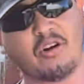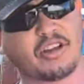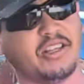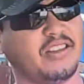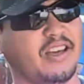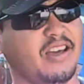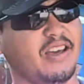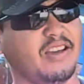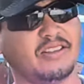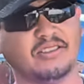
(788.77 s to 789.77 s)
work in the,
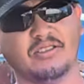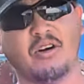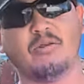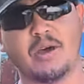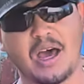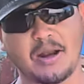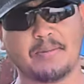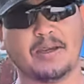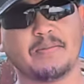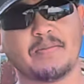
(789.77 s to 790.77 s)
you know, the
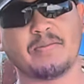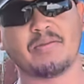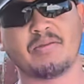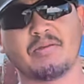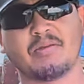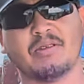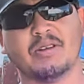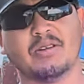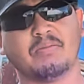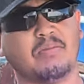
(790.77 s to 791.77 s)
army.
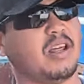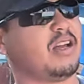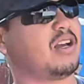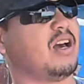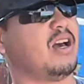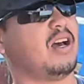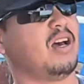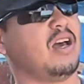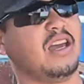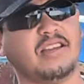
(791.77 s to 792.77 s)
Like
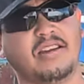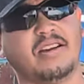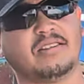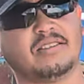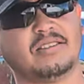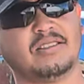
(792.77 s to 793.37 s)
8 years.